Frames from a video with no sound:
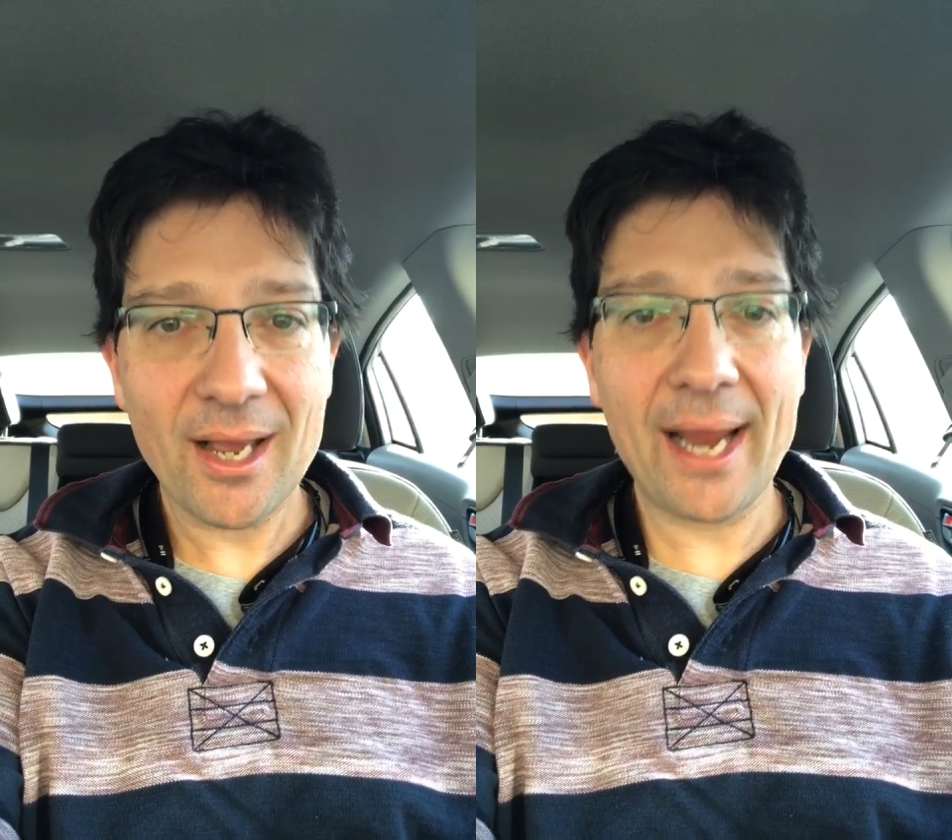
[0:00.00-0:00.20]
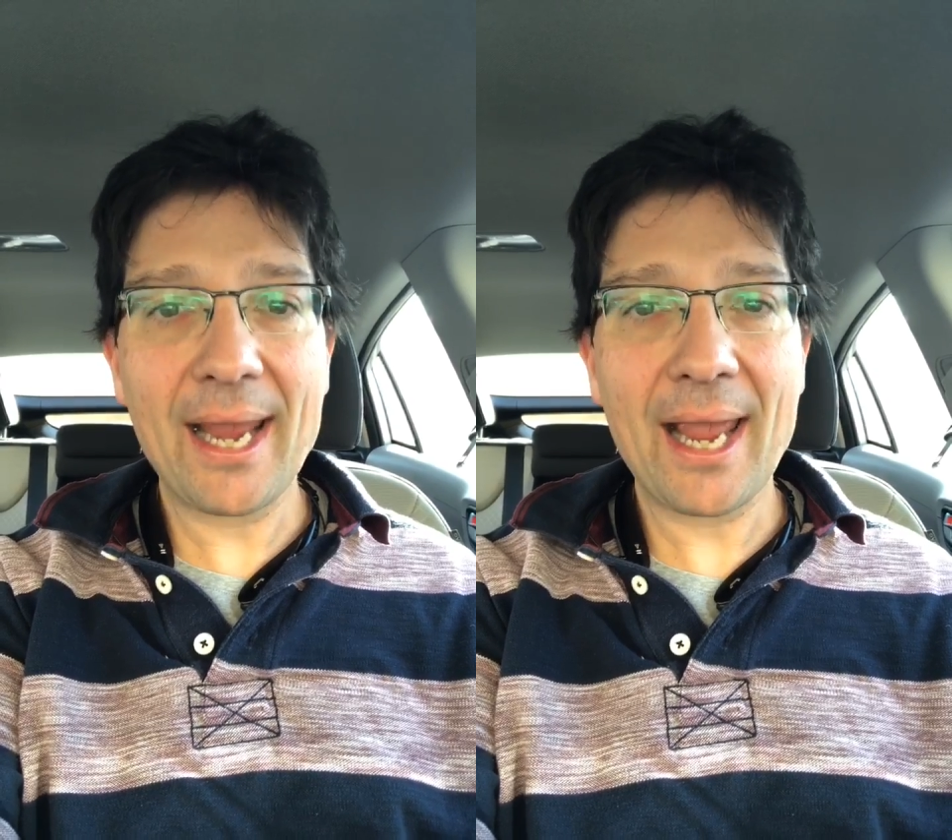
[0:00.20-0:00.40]

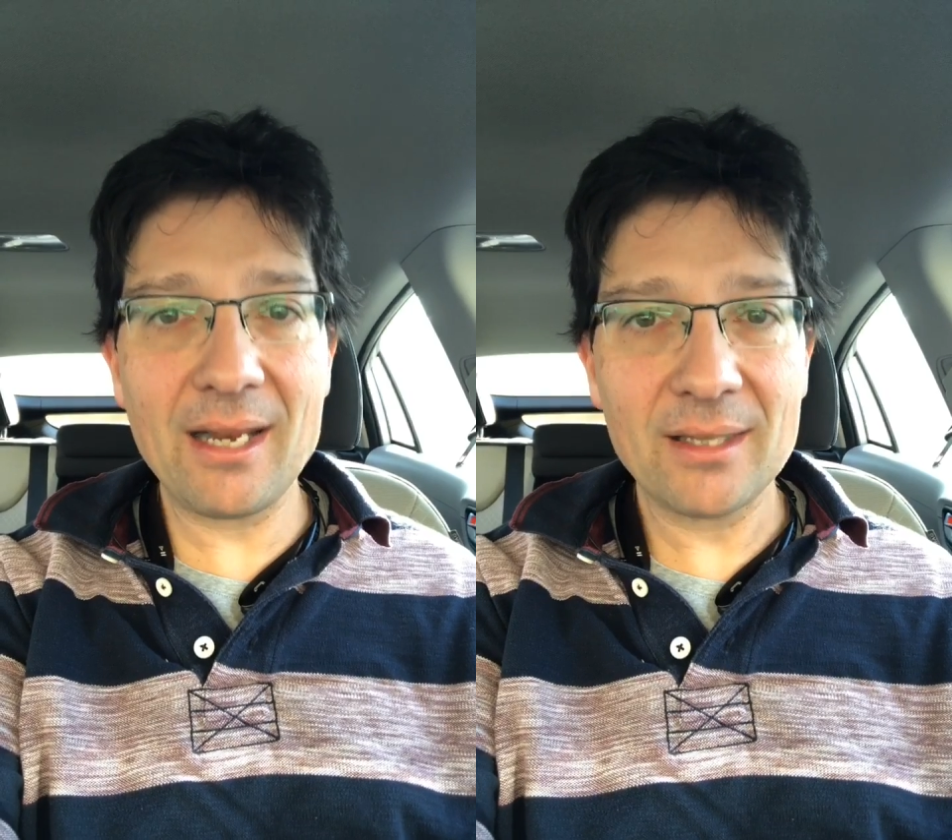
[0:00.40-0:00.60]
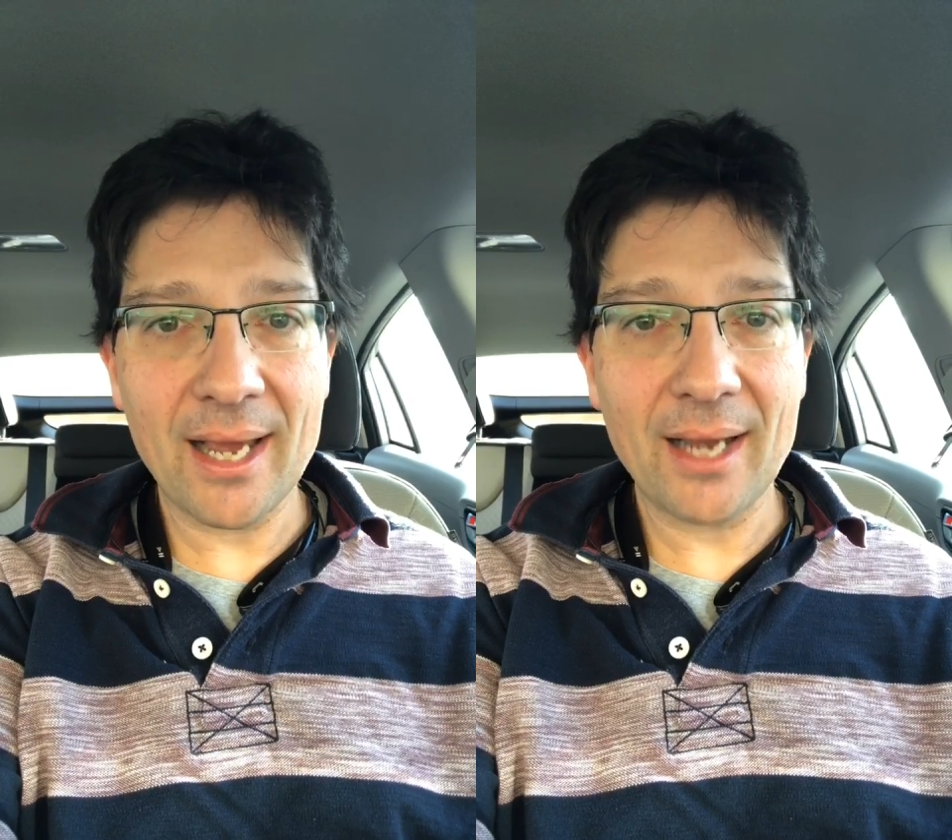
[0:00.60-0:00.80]
I
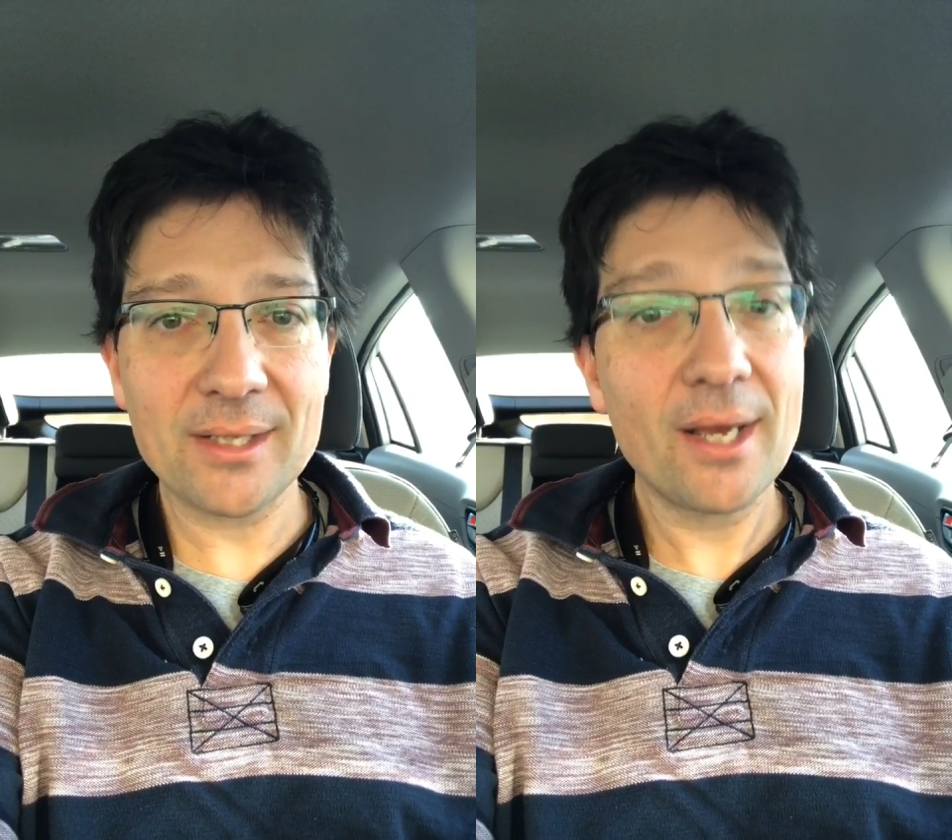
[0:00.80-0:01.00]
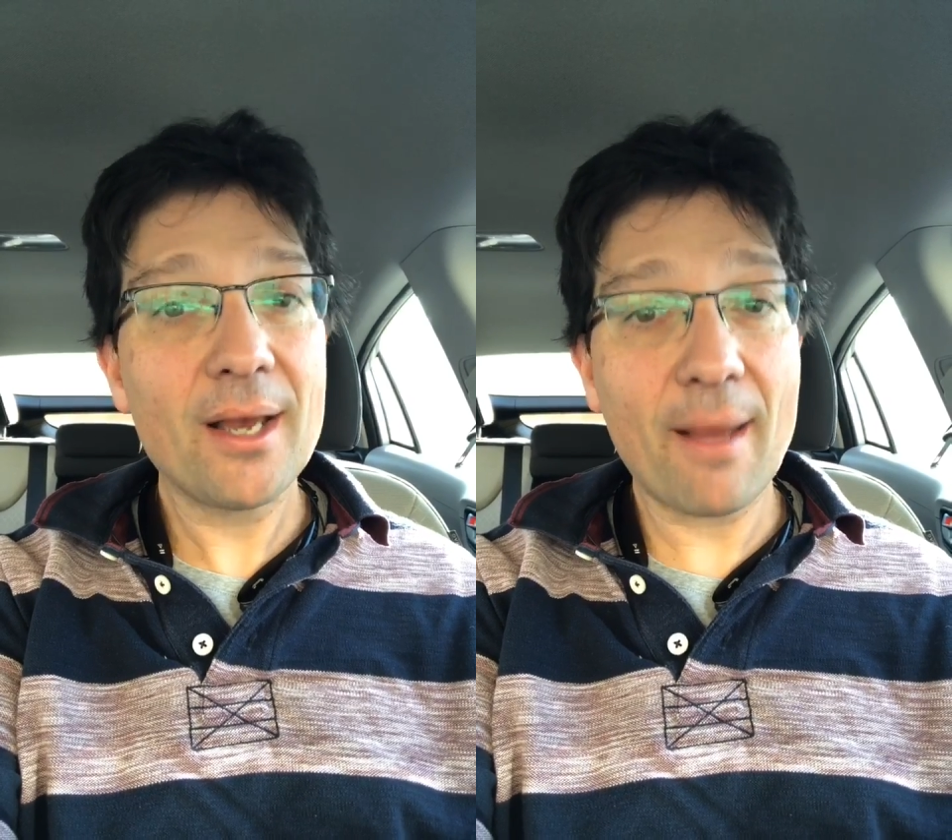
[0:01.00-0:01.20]
hate
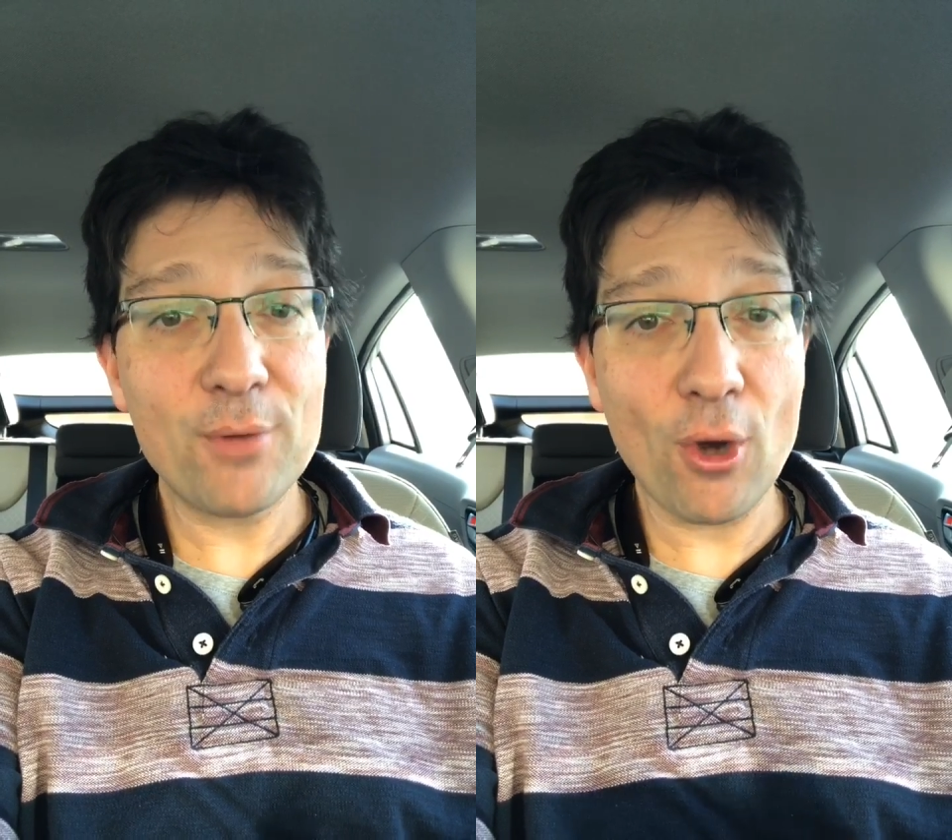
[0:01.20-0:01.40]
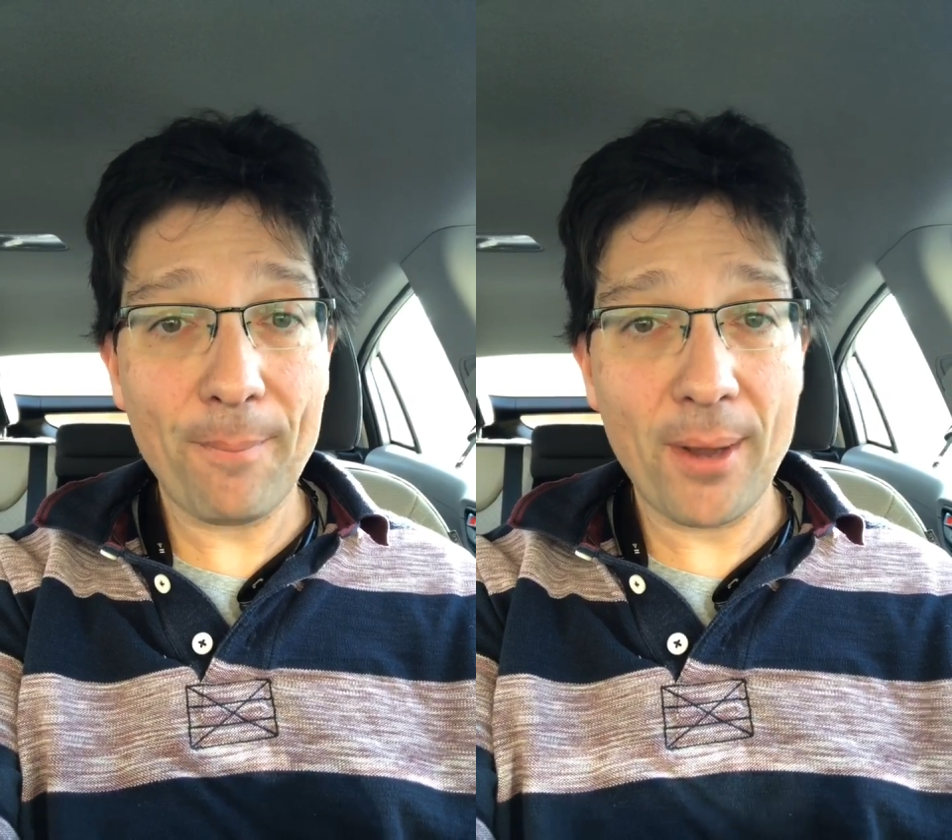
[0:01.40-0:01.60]
that.
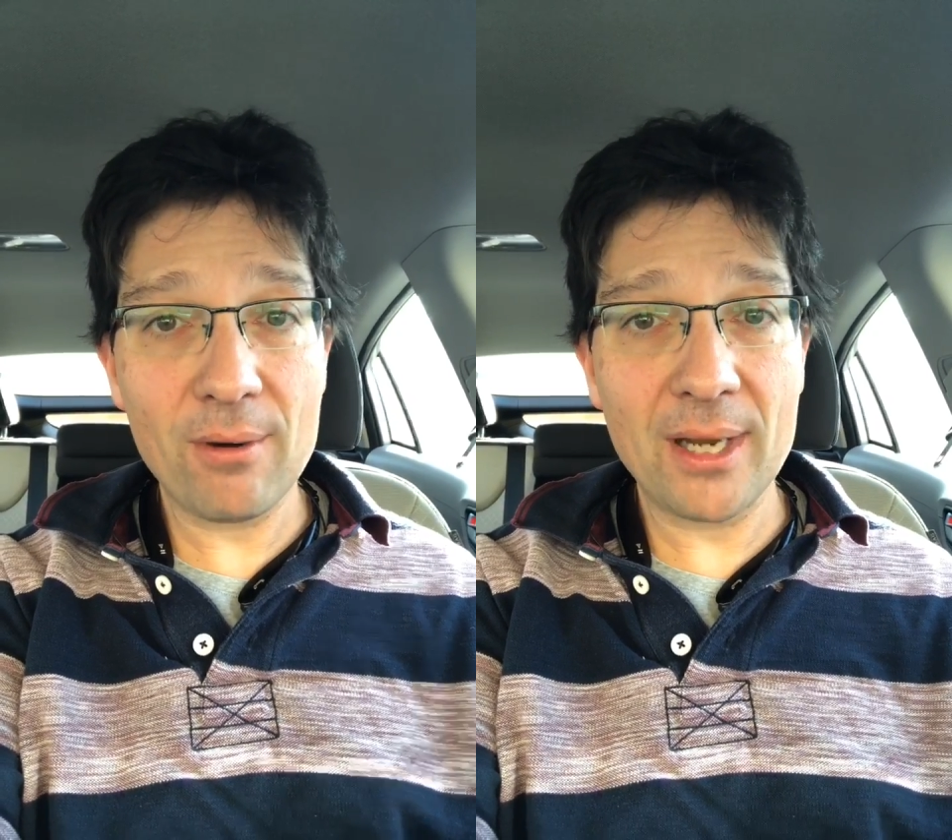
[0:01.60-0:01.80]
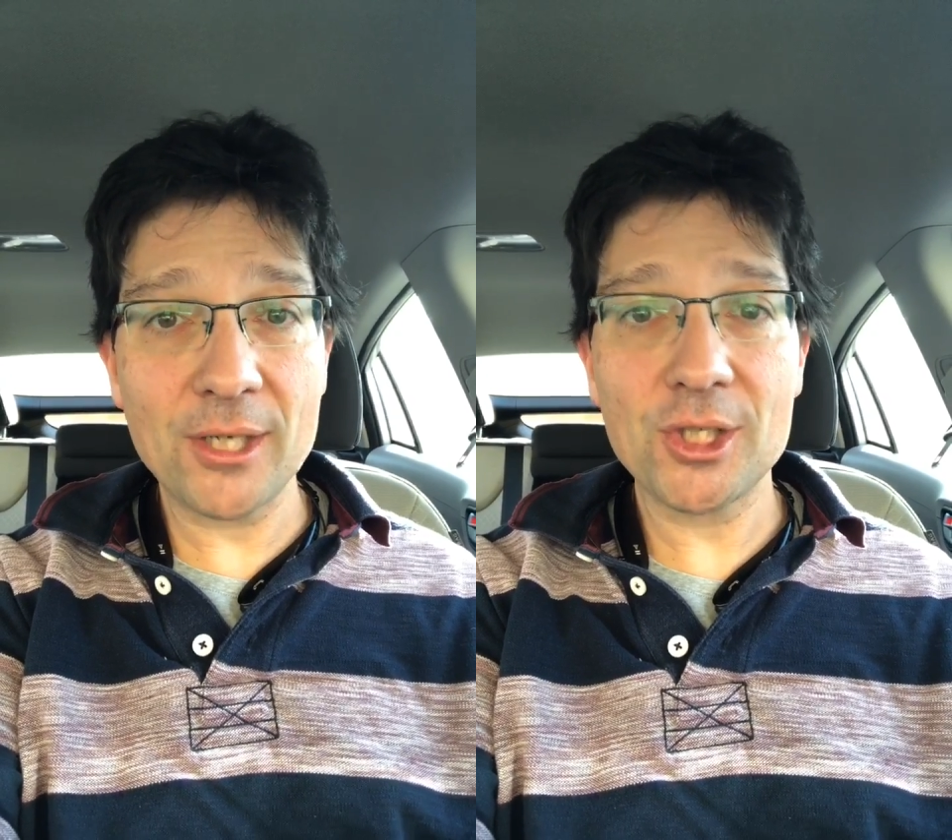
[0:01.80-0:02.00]
I'm not
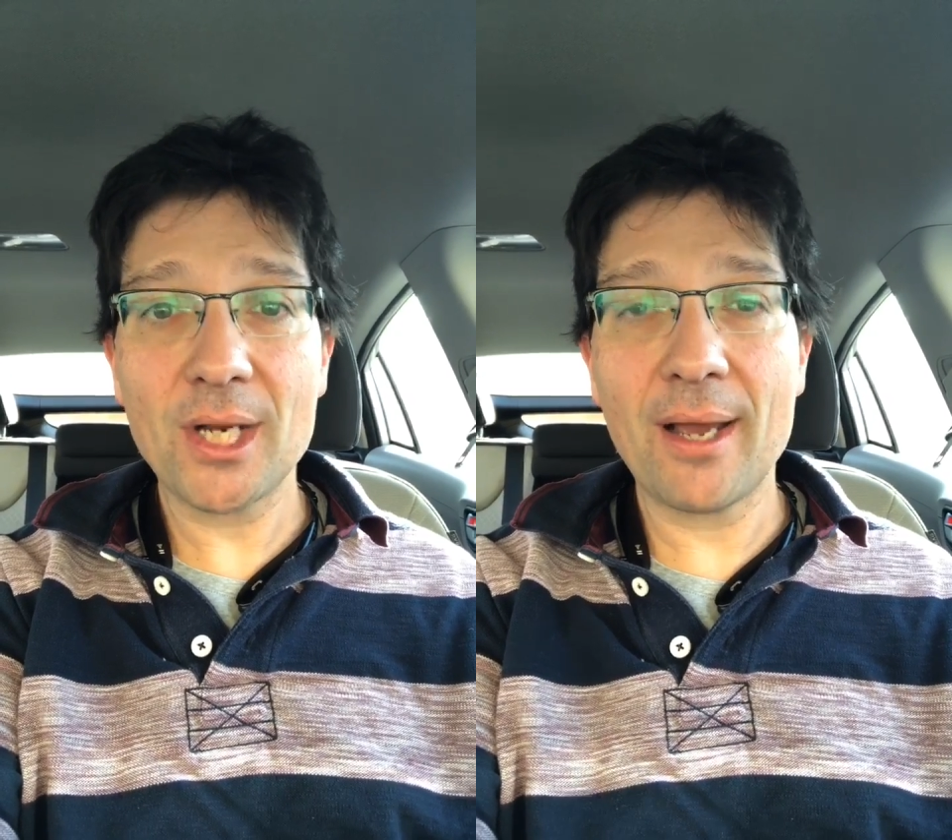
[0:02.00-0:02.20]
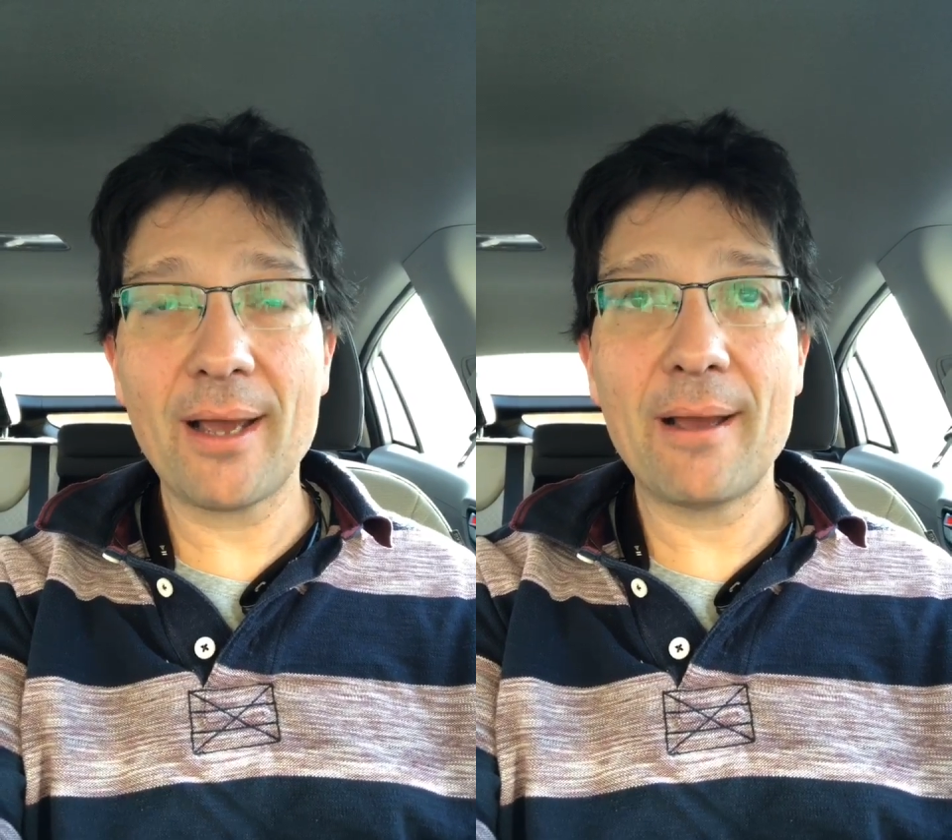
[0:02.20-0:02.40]
Polish.